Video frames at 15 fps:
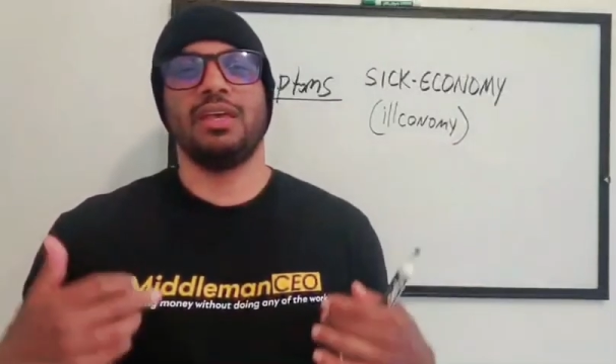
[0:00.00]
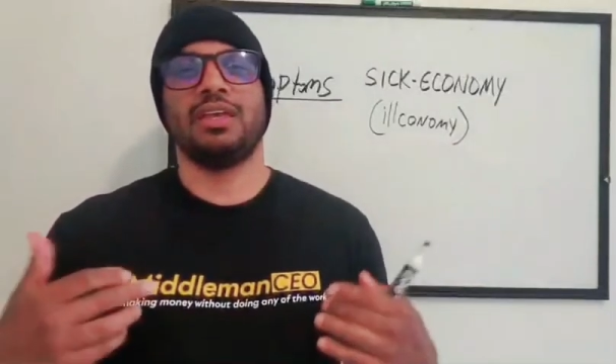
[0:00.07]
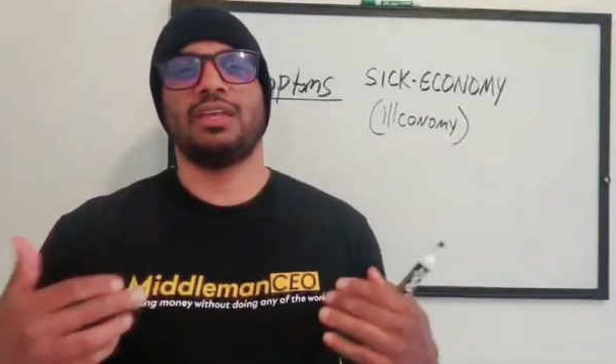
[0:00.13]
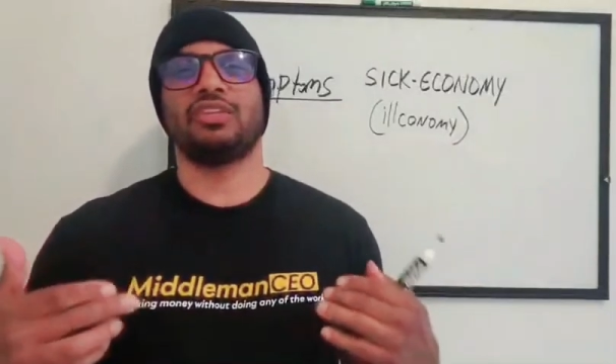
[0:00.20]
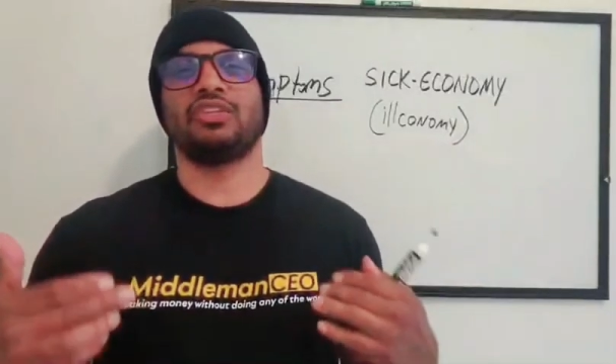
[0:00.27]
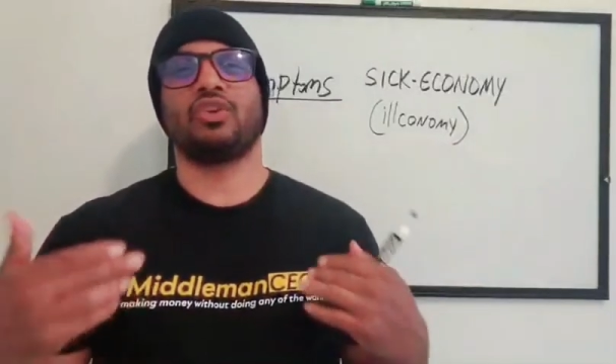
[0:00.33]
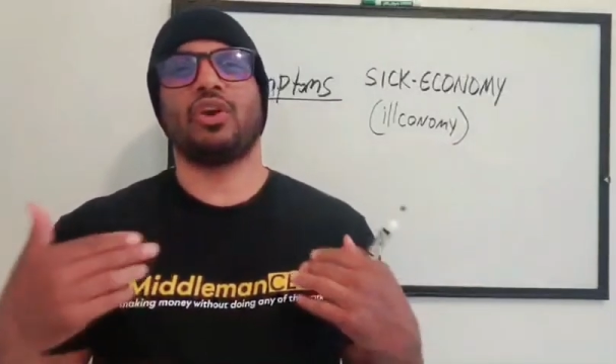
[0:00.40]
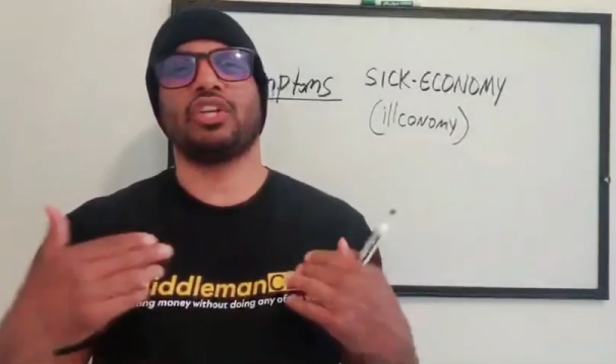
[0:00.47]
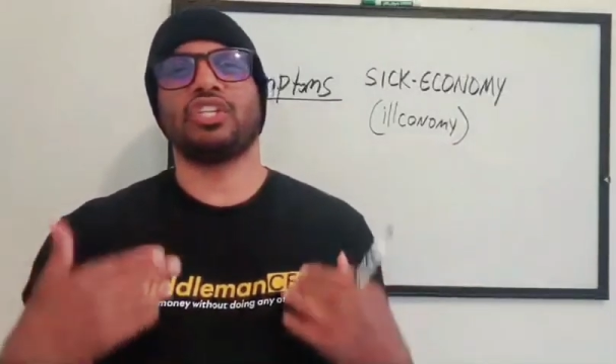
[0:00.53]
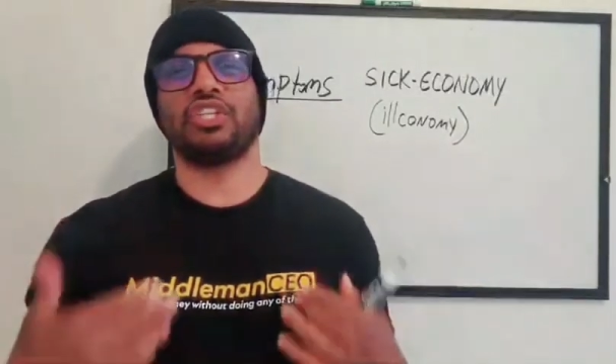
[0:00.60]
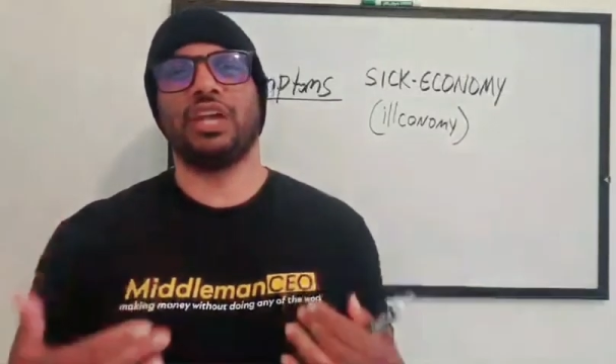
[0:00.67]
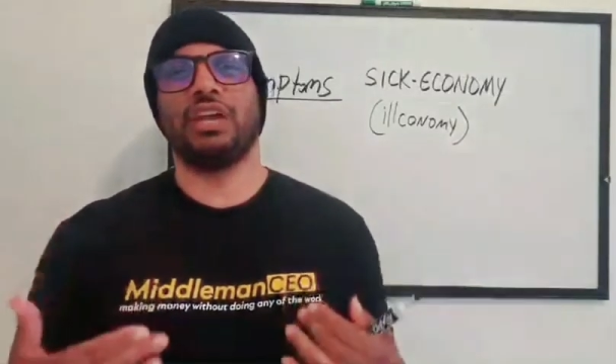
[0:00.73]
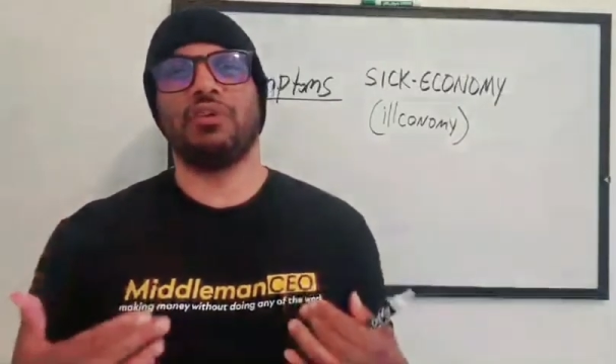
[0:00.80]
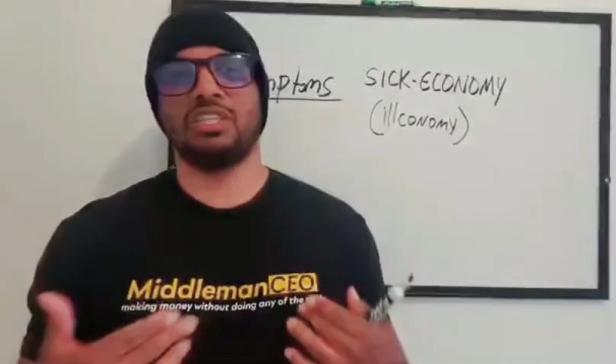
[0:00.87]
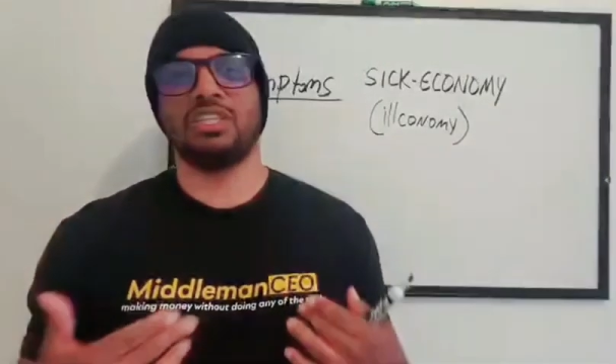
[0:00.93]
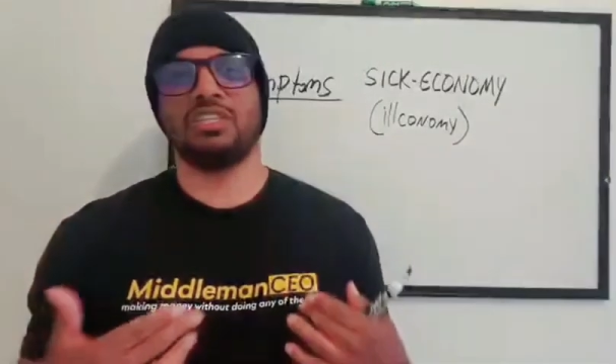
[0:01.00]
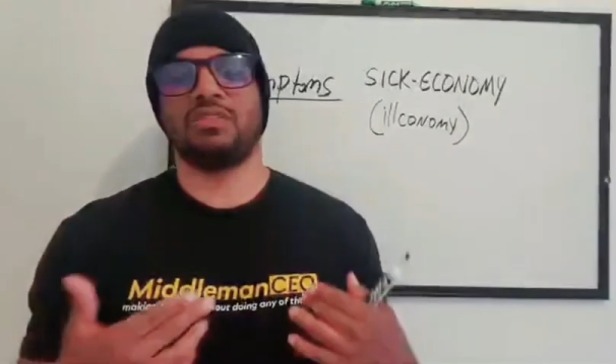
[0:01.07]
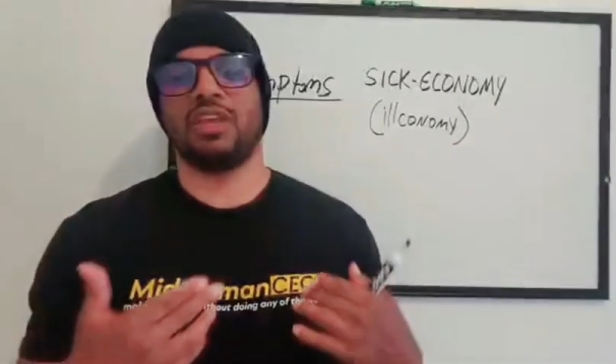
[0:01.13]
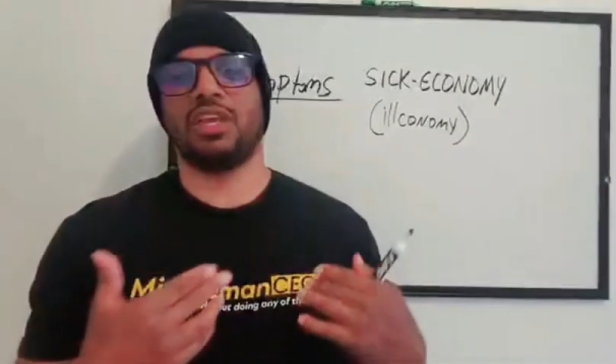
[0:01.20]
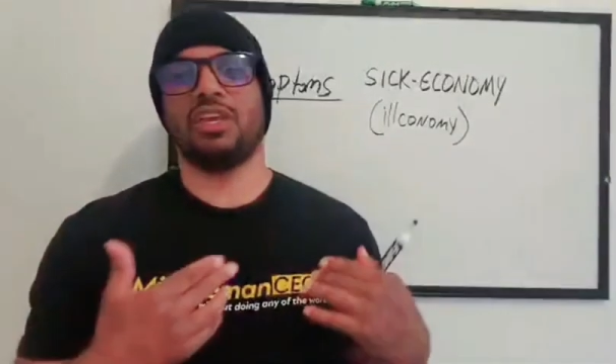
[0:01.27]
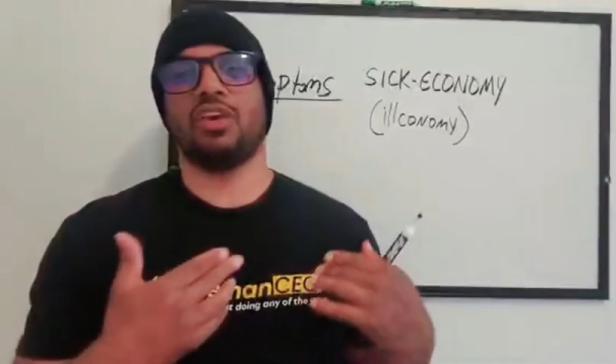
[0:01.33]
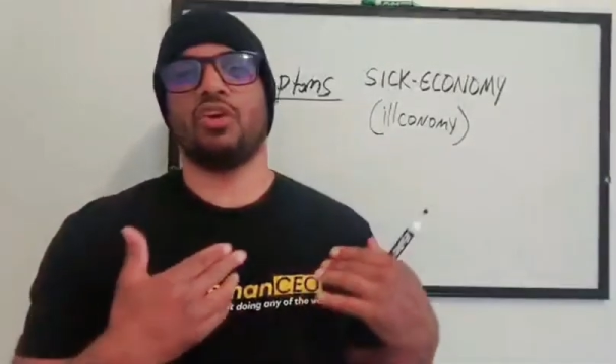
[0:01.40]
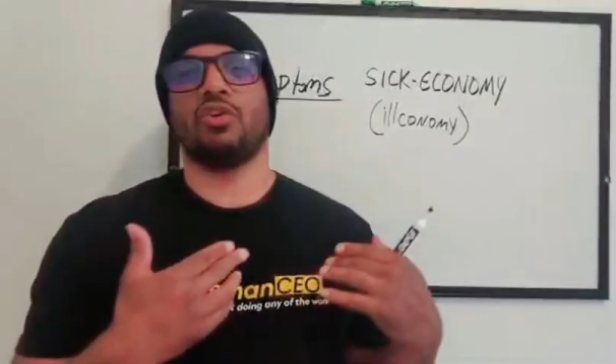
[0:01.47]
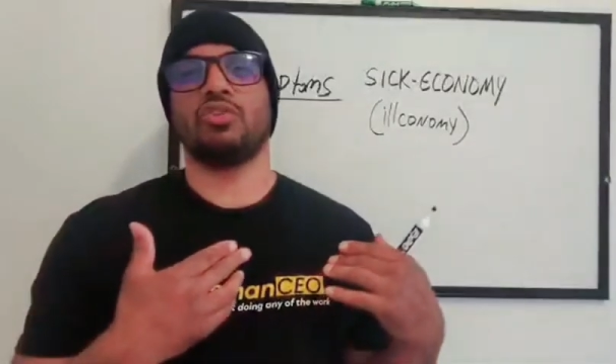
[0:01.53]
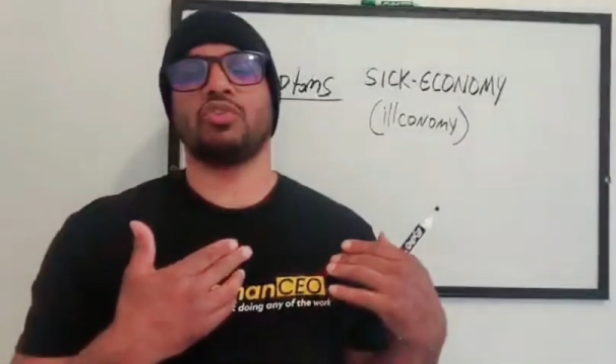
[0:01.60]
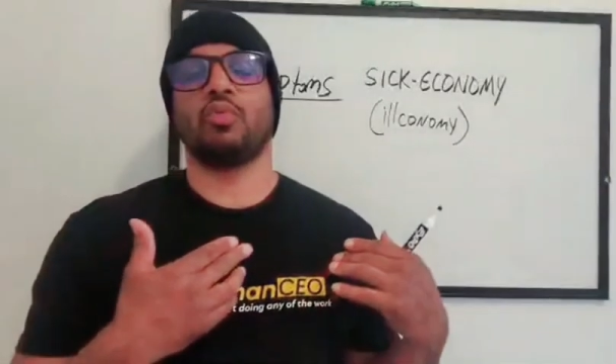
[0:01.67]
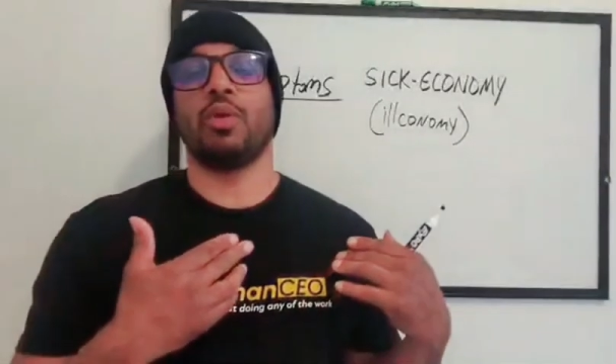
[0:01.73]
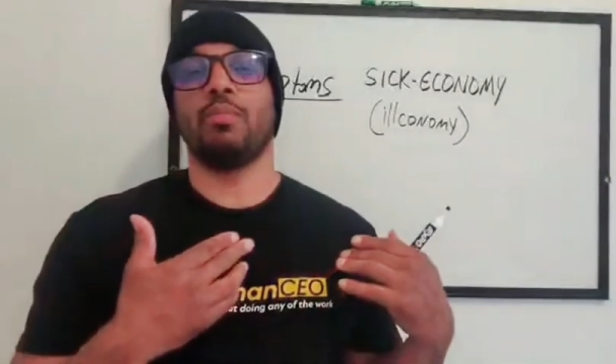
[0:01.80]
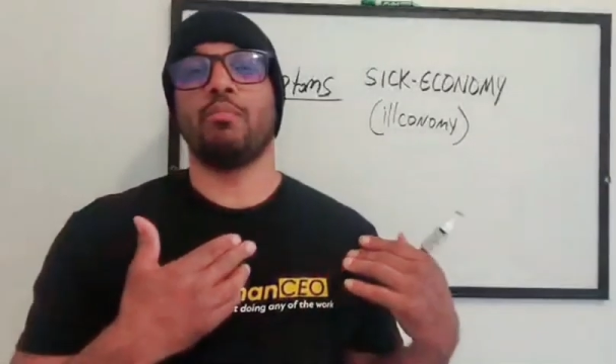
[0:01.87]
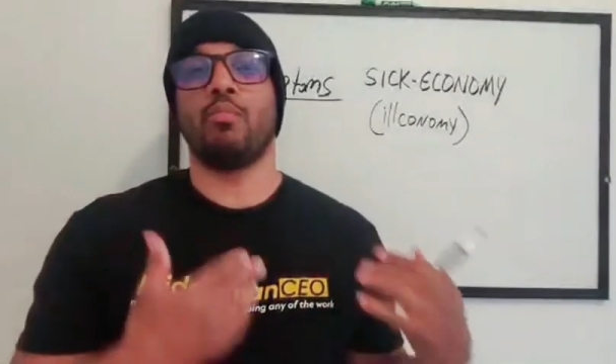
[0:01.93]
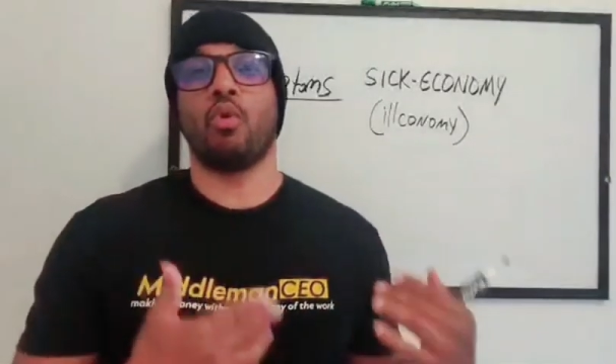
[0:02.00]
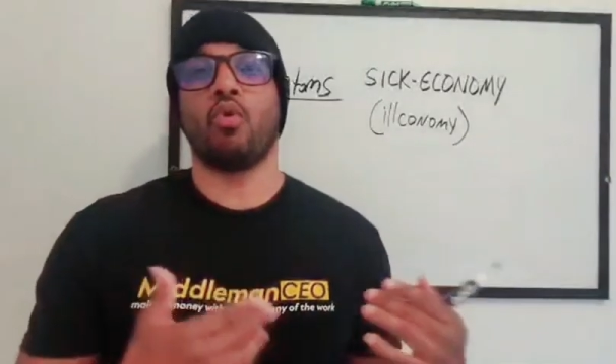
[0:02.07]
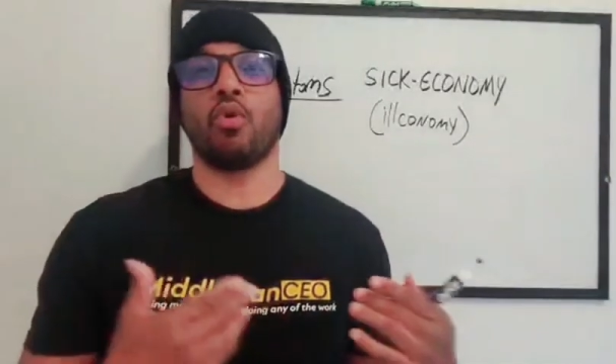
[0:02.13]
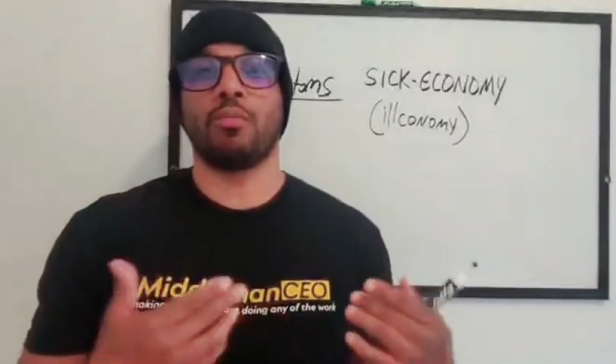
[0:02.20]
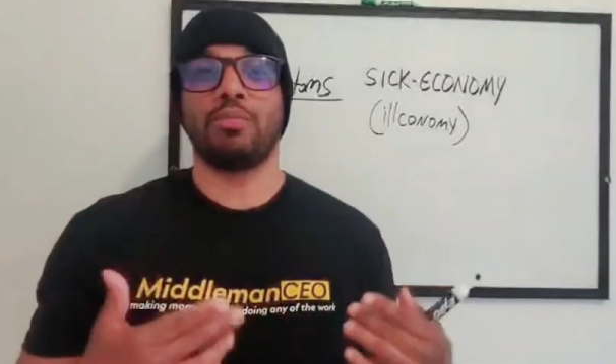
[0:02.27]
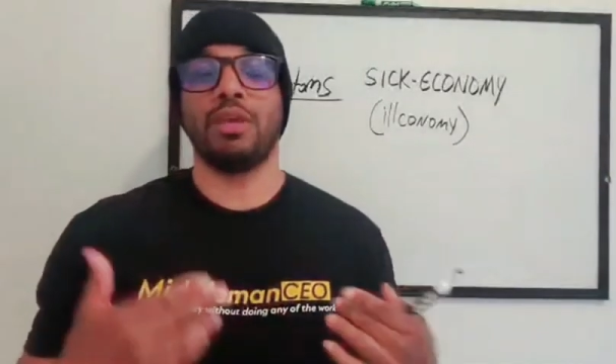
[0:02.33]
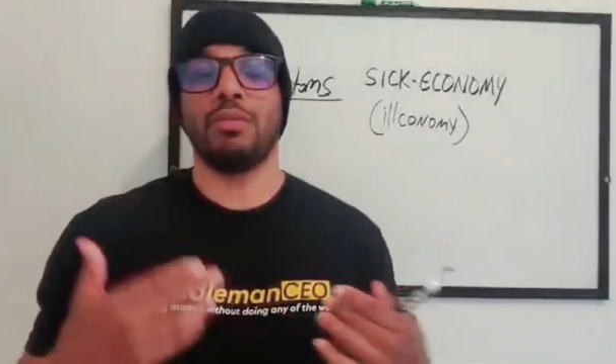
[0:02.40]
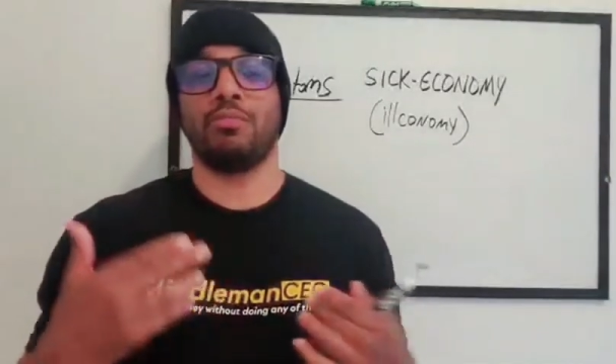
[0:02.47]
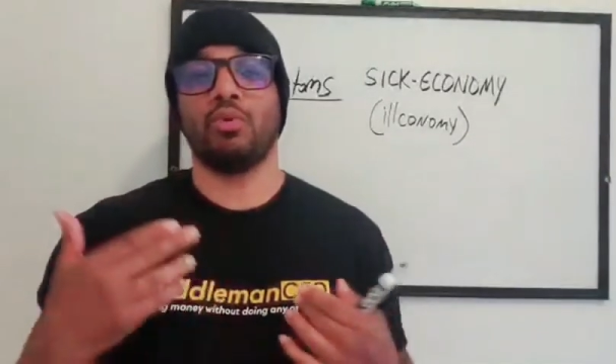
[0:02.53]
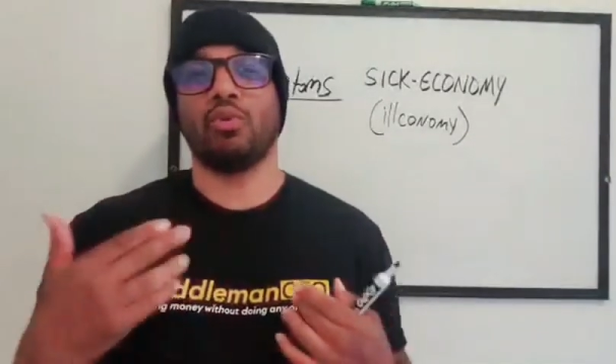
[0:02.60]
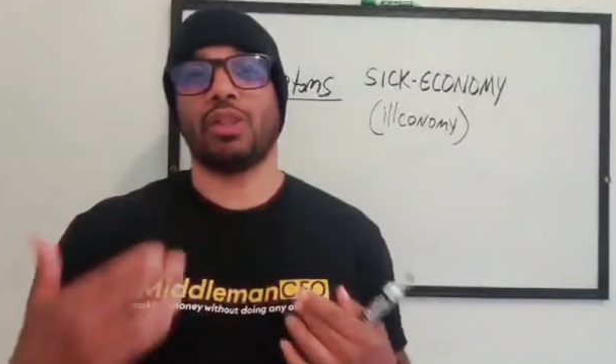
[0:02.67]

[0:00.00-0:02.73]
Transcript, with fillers: can start sharing these videos with more people